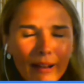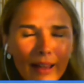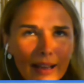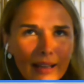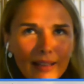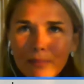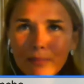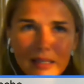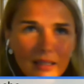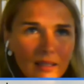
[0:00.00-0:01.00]
And I
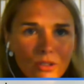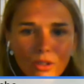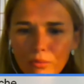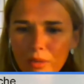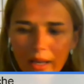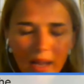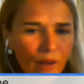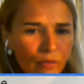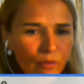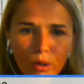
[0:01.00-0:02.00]
basically started reading
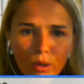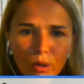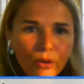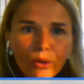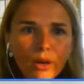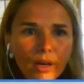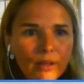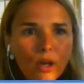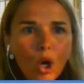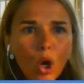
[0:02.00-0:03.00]
every book I could on